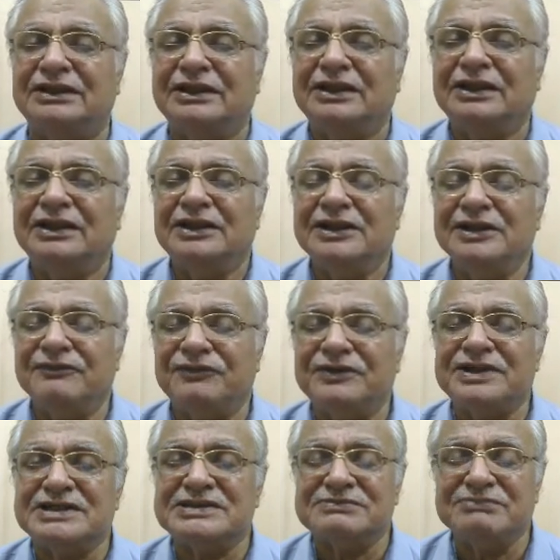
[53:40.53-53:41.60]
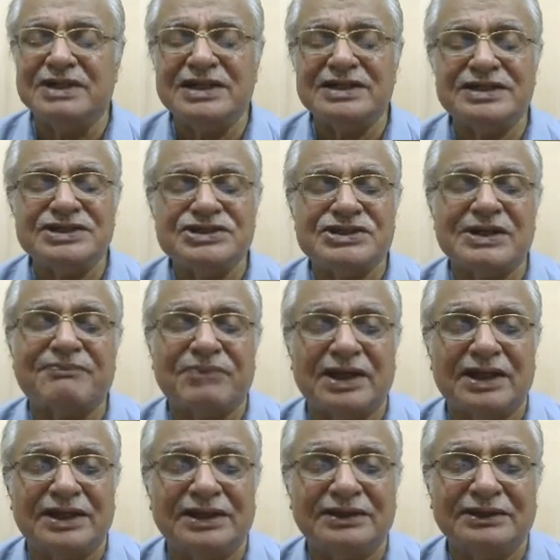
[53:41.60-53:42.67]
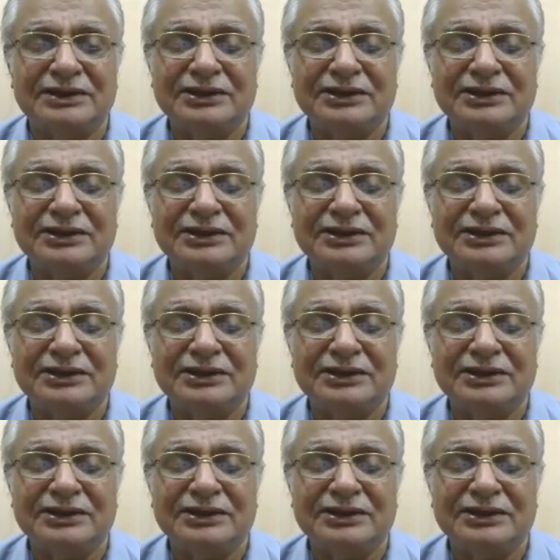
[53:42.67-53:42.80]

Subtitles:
if it is built in Japan,